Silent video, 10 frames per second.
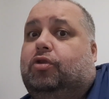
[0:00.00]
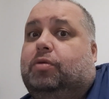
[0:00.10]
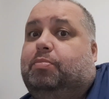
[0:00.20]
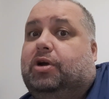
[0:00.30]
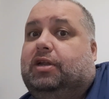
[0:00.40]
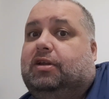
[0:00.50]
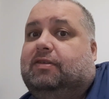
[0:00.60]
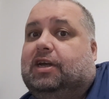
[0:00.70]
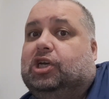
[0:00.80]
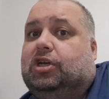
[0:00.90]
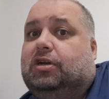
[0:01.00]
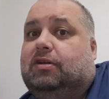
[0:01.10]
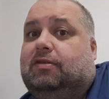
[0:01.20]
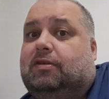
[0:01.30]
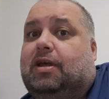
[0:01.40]
YouTube
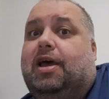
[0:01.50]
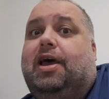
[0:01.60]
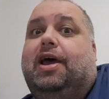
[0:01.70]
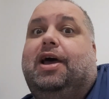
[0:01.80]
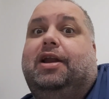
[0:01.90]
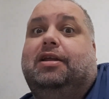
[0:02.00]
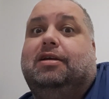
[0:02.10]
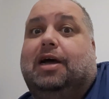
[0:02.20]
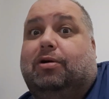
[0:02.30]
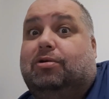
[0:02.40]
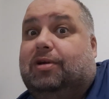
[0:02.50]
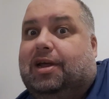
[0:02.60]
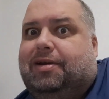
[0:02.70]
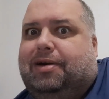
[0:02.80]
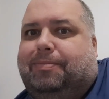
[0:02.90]
monetizations and how to
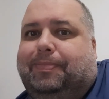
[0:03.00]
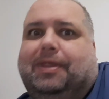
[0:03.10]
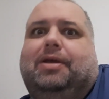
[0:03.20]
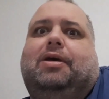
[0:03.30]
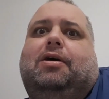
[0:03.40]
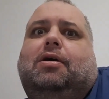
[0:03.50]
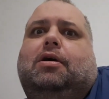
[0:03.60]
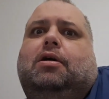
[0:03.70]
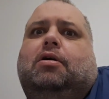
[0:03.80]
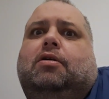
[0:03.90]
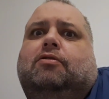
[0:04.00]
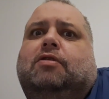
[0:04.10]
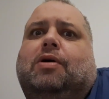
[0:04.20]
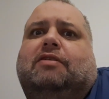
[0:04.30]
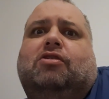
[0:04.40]
get there.
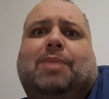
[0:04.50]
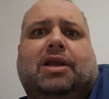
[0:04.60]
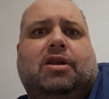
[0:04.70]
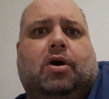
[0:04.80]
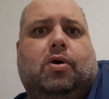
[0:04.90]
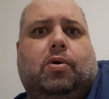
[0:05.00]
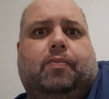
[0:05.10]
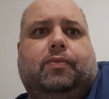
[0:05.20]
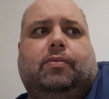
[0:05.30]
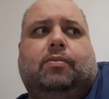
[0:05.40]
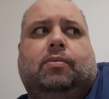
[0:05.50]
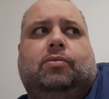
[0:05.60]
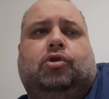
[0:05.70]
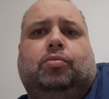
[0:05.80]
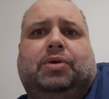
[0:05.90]
So as you might know,
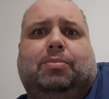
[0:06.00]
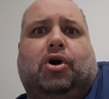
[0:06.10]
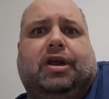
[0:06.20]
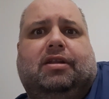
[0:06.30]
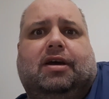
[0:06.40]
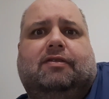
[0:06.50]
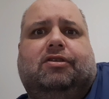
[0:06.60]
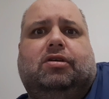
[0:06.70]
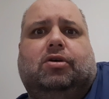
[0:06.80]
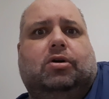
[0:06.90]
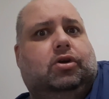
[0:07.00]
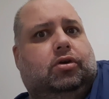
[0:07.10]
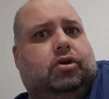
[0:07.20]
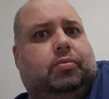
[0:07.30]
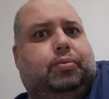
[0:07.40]
to be monetized on
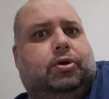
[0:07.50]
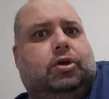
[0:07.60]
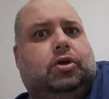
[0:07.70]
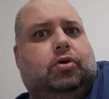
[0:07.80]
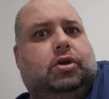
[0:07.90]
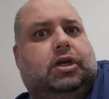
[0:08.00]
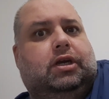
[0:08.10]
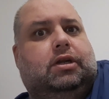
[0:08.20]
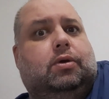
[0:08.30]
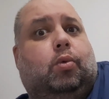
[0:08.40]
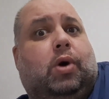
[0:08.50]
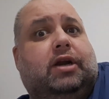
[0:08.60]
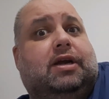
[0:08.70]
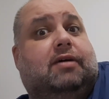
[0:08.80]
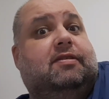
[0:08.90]
YouTube, you need
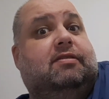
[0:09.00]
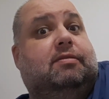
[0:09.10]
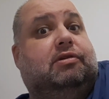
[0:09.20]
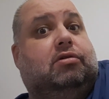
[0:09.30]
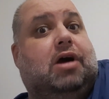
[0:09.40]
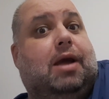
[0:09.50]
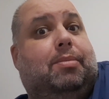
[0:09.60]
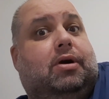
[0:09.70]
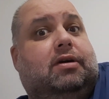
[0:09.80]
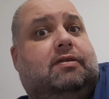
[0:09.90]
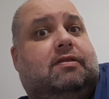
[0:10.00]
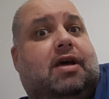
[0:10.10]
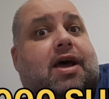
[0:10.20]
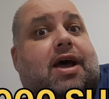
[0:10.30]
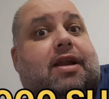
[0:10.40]
1,000
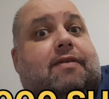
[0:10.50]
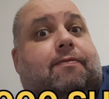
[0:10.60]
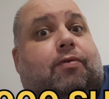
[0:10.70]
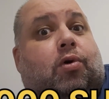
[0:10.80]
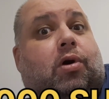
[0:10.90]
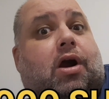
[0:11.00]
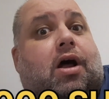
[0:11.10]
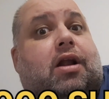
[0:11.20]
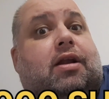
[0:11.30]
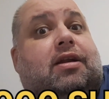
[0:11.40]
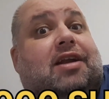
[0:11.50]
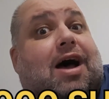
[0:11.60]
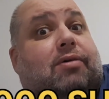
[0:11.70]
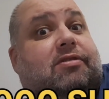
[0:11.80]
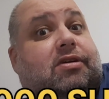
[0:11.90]
subscribers and
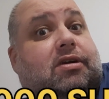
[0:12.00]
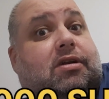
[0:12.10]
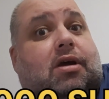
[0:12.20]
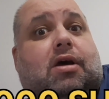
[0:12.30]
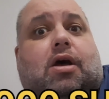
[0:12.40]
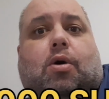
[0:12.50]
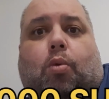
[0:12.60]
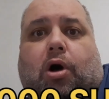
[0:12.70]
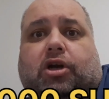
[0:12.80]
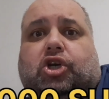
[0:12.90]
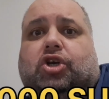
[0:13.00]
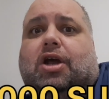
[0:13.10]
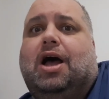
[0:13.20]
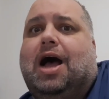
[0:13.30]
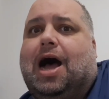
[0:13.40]
4,000
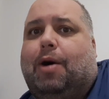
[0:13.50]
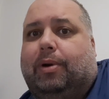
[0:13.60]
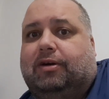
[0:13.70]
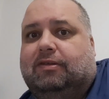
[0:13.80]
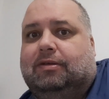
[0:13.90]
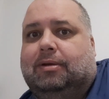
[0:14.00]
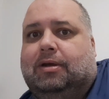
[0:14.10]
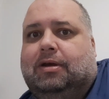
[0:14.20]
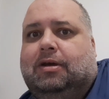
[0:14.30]
watch hours.